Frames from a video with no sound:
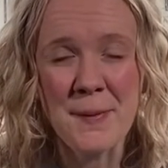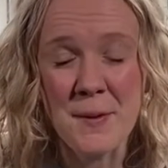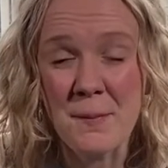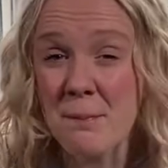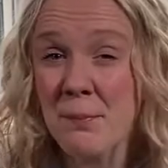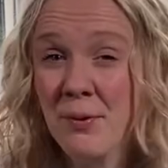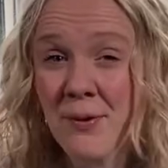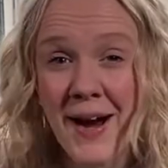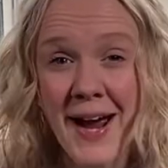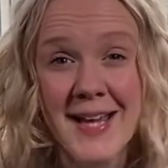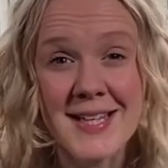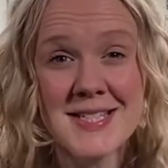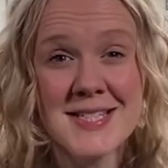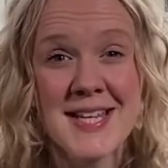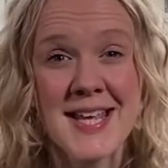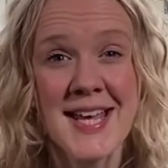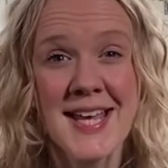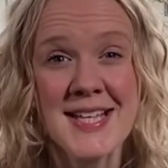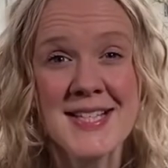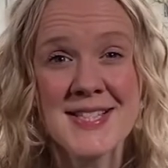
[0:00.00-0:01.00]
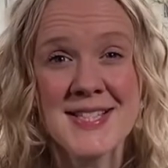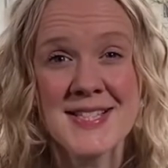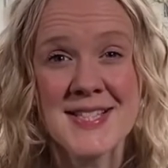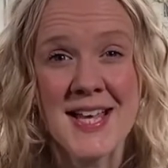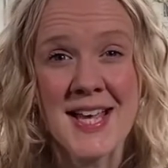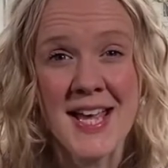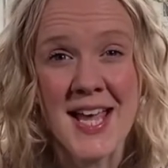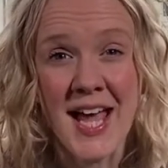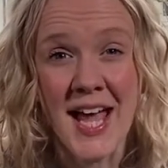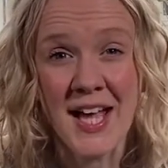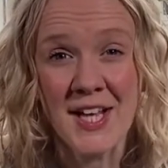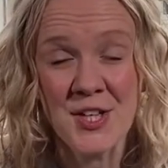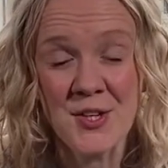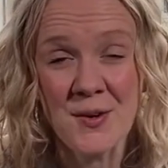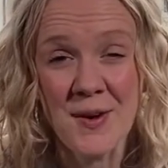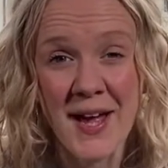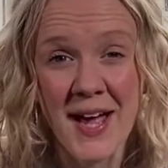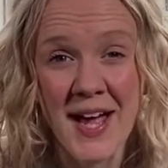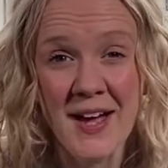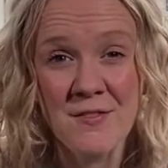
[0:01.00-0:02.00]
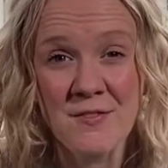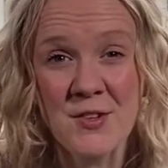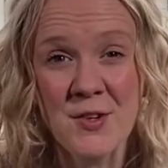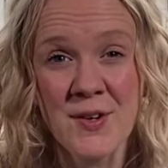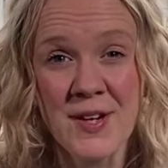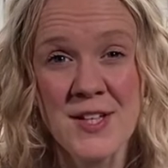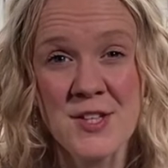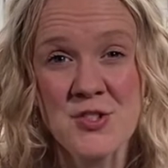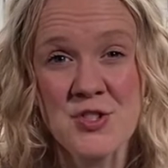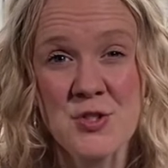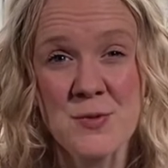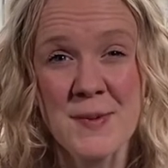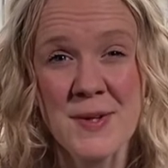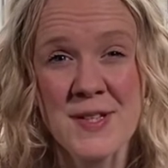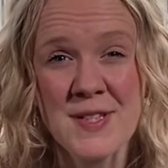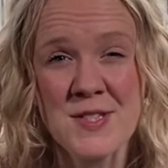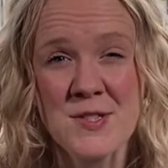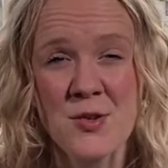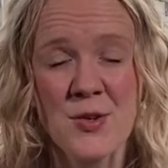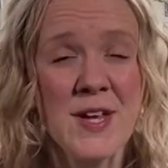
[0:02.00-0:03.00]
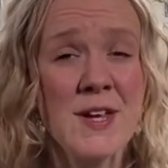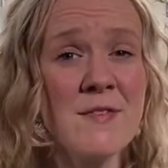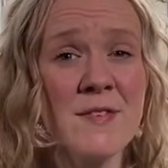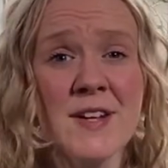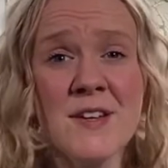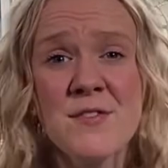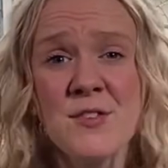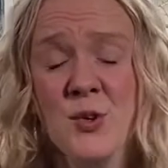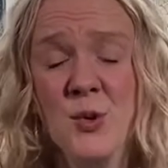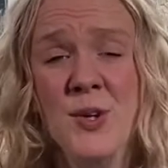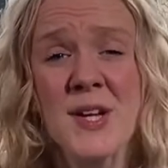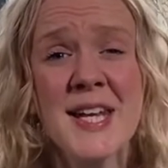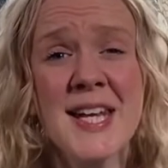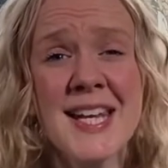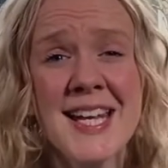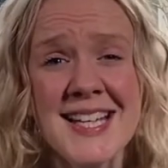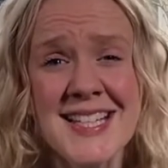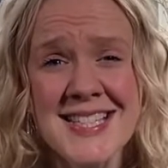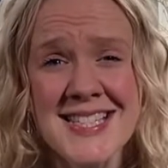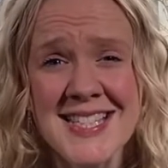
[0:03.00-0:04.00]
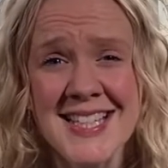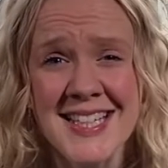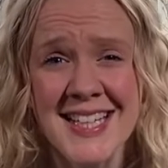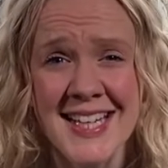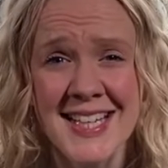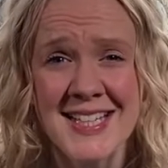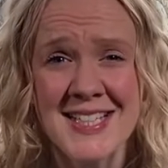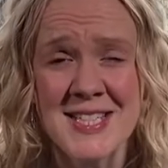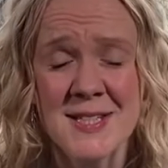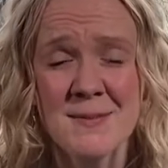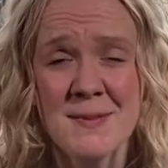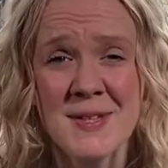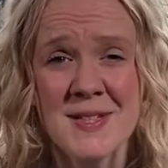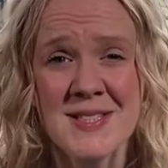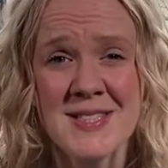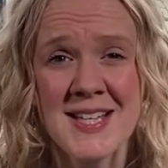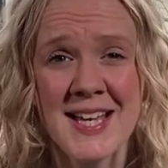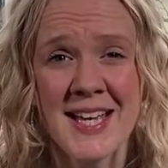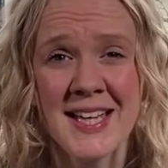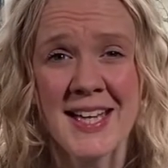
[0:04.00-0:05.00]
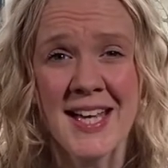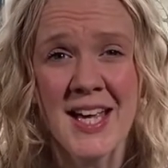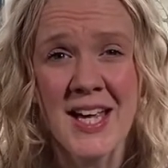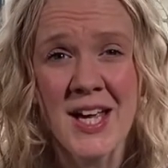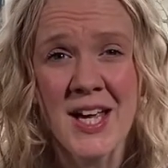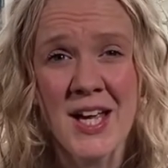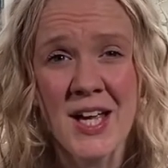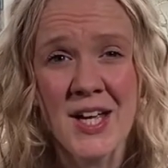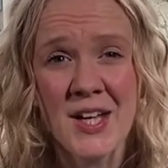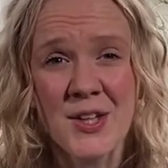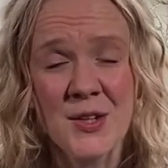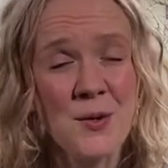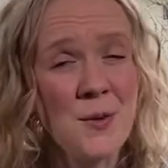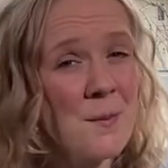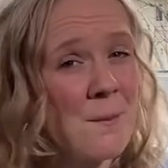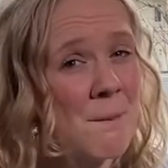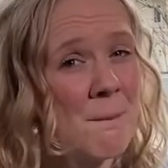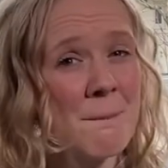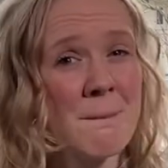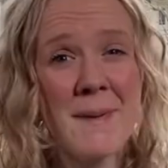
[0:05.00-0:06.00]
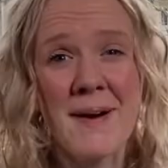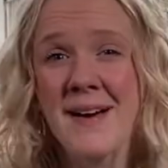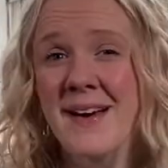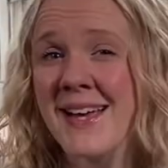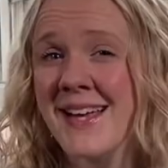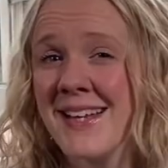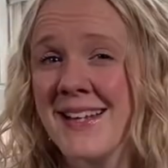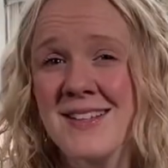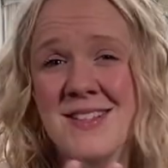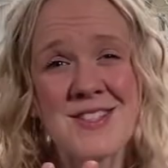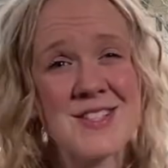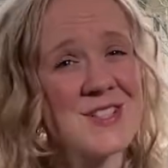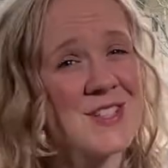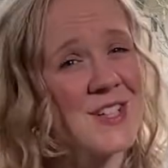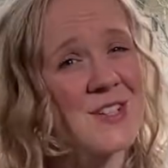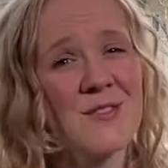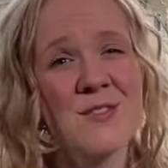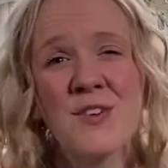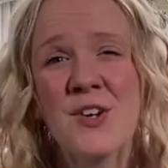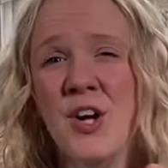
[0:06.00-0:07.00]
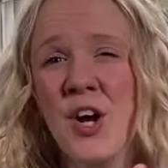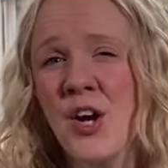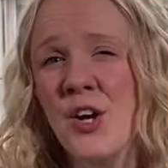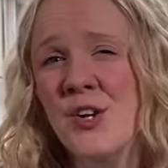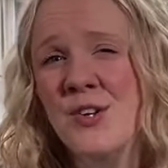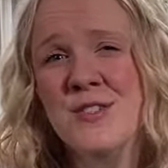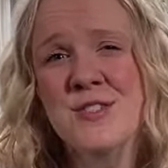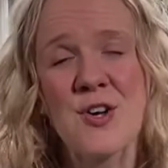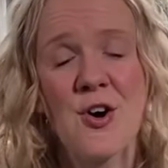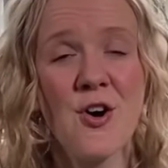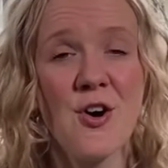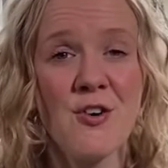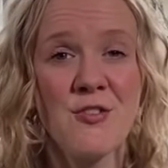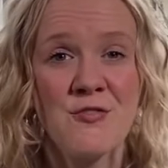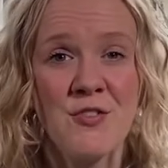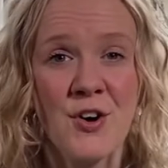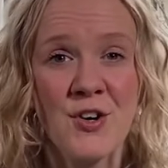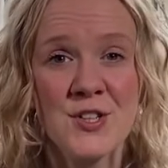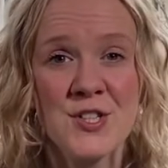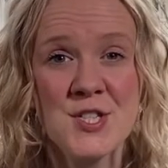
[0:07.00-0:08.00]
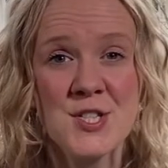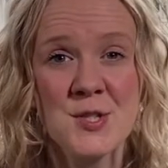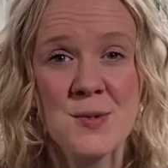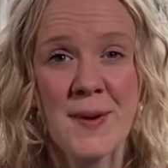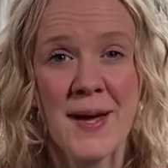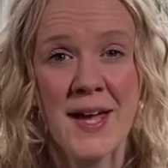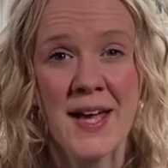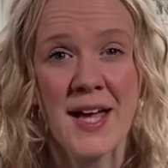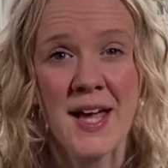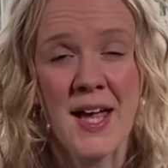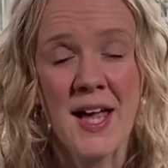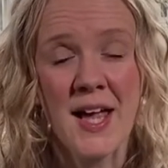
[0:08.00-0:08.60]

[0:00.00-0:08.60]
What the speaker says: practice and you have your instruments, or even if you're listening to music, your mind just kind of goes off onto it.